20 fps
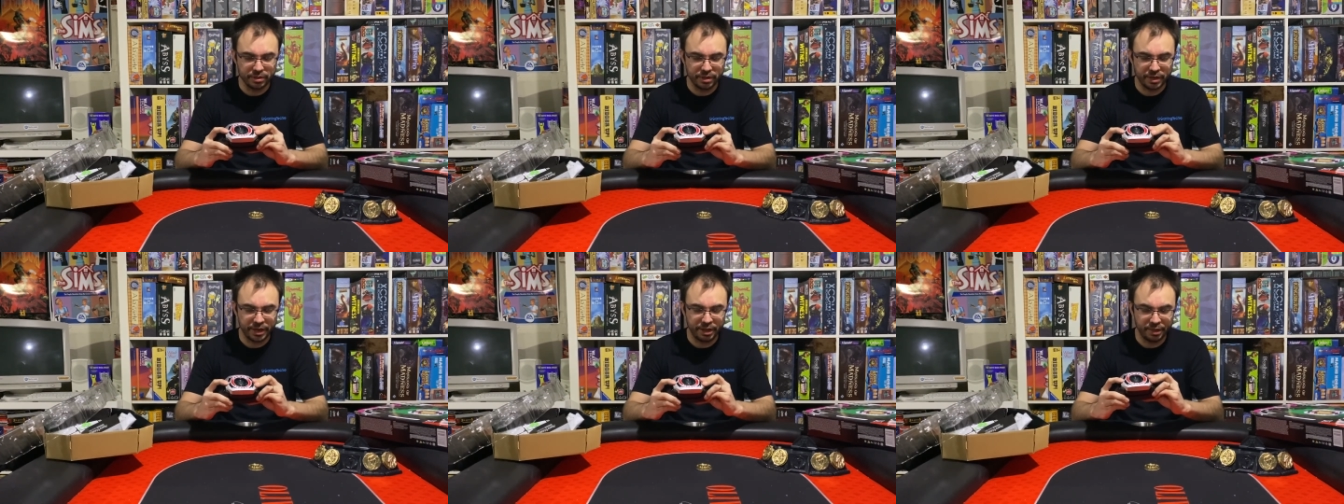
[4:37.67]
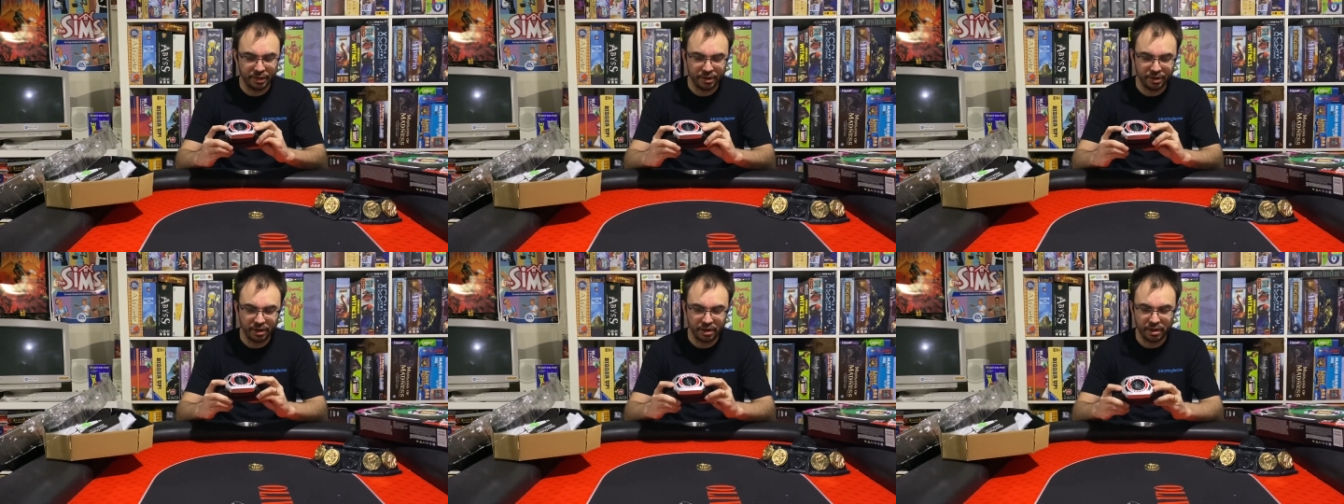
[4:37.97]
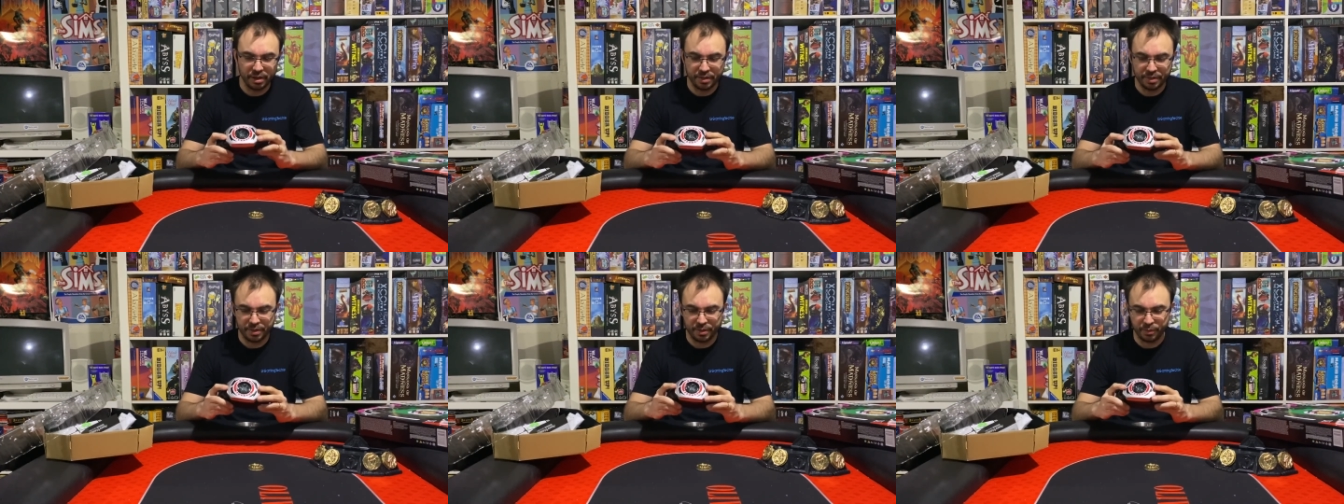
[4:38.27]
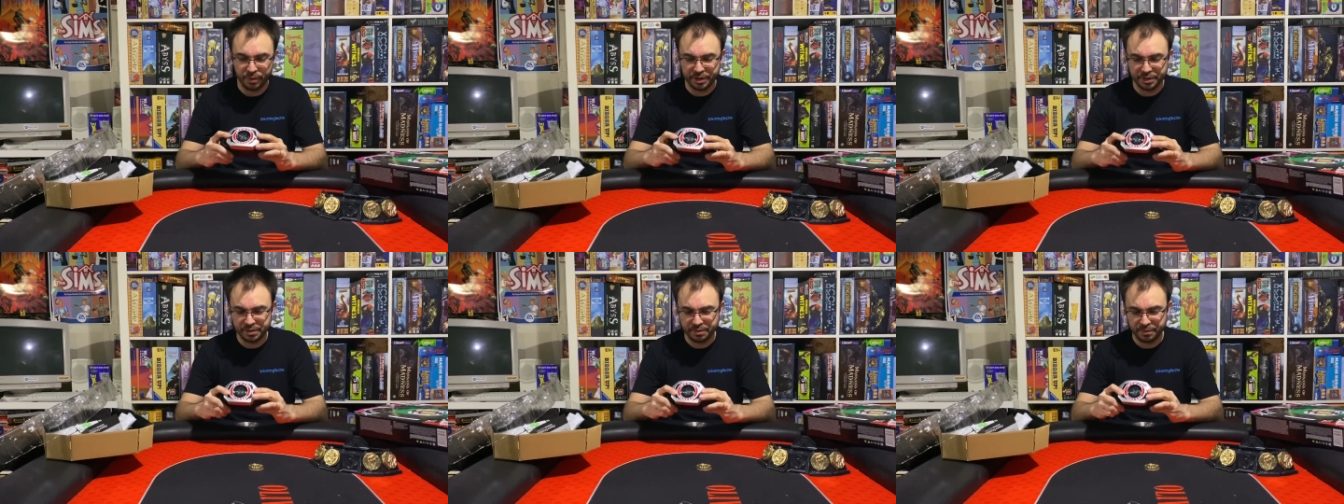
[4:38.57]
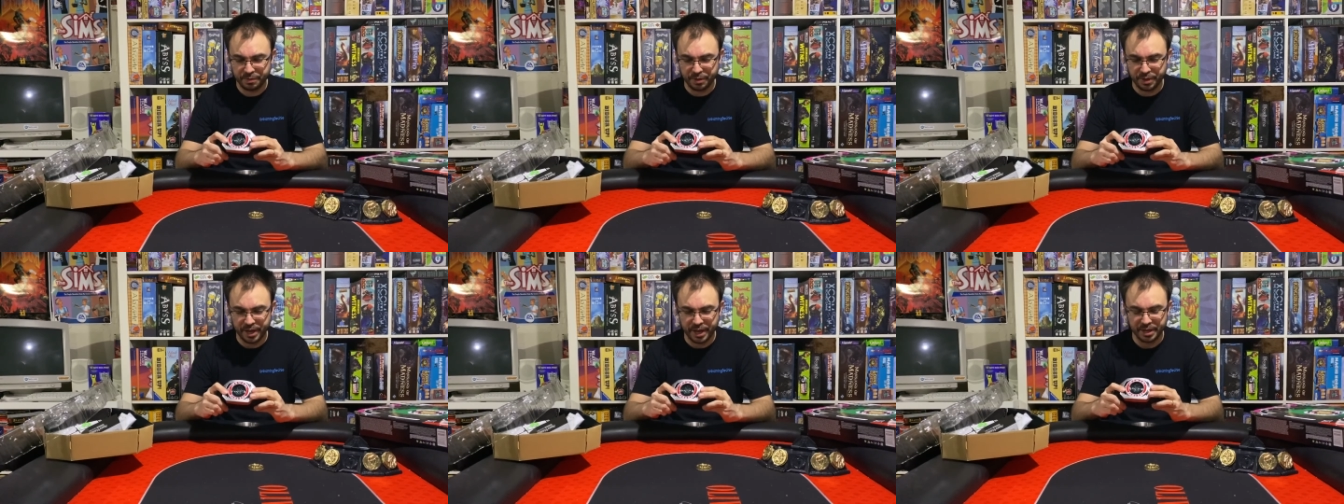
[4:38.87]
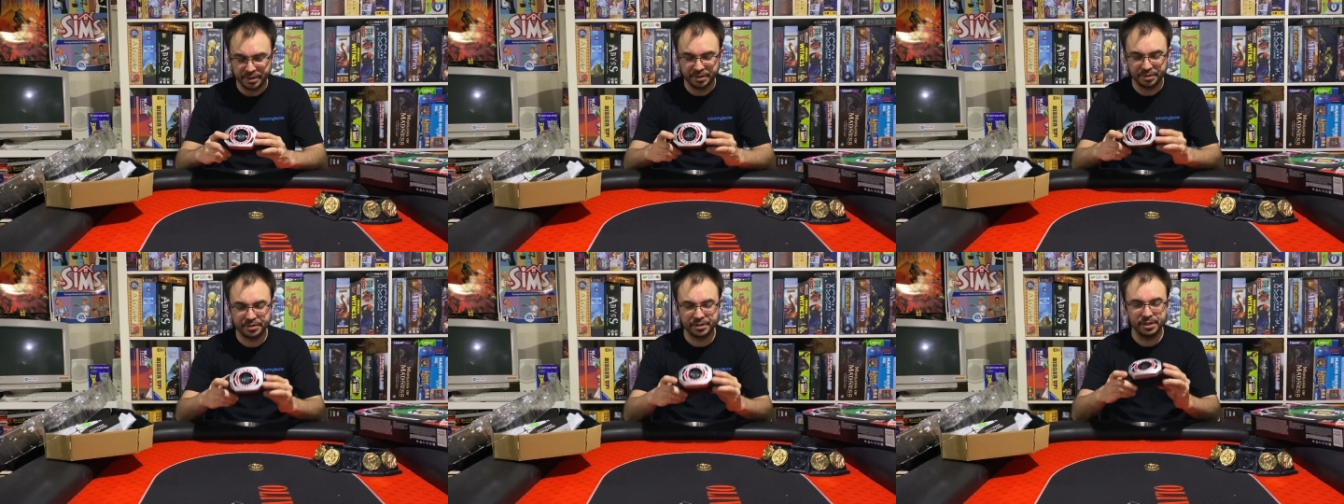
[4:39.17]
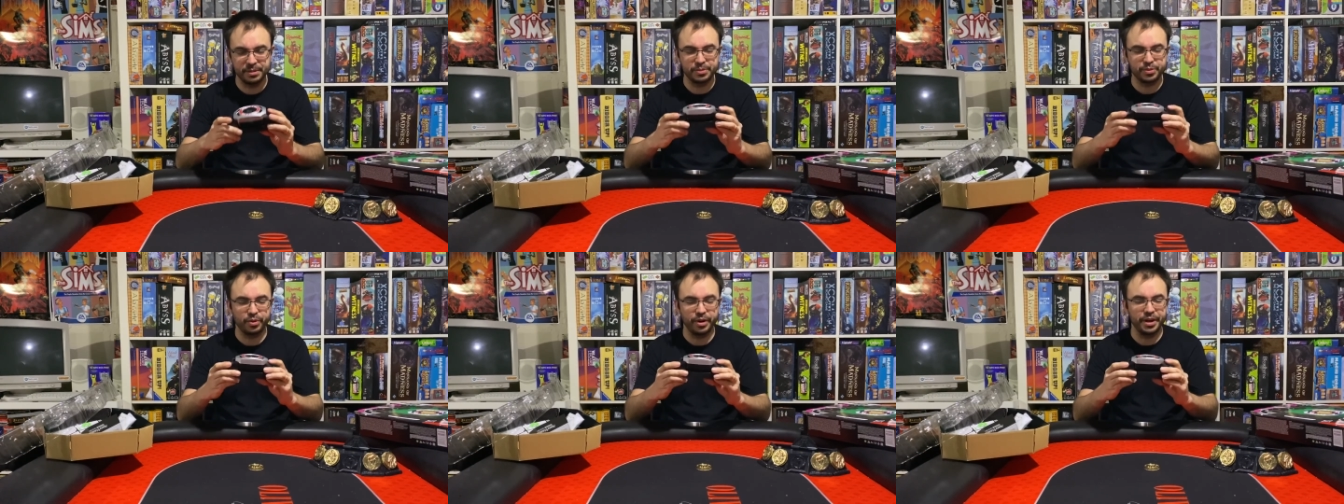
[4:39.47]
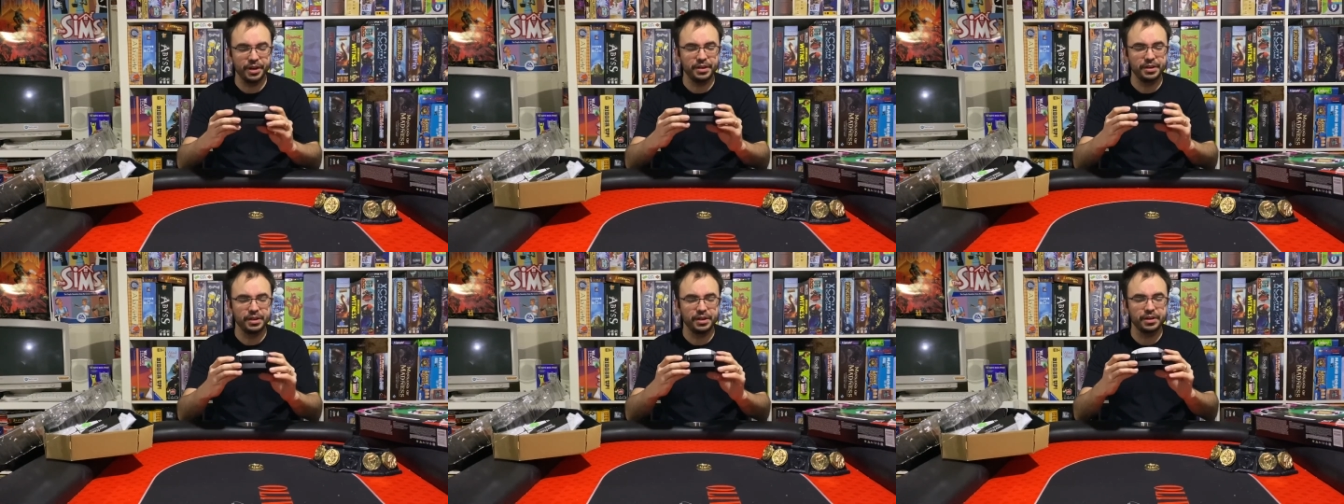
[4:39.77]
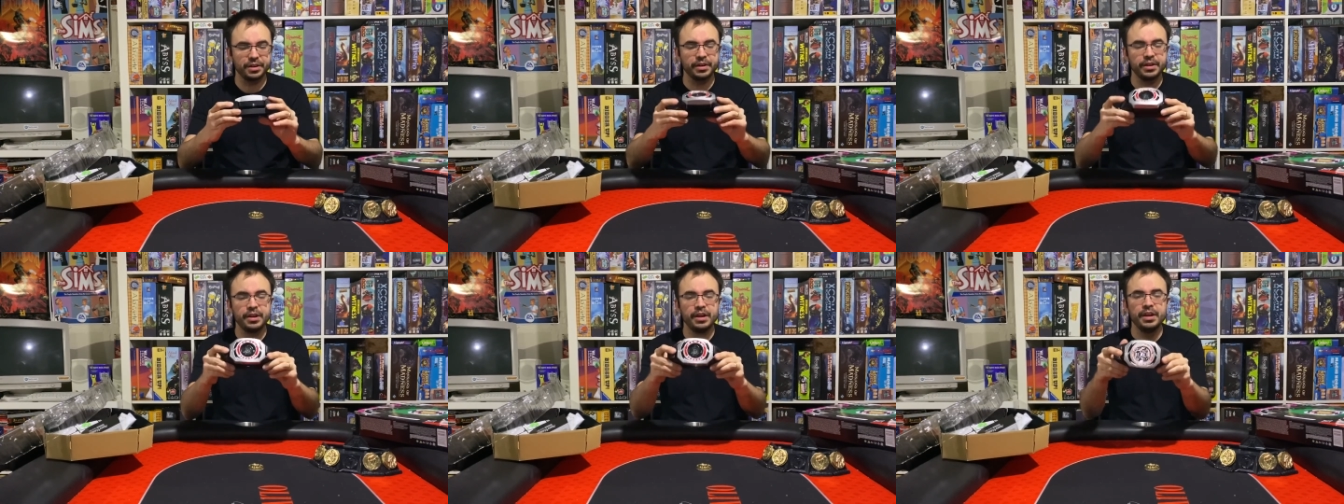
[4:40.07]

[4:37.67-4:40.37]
And the reason for that, this clips right in here,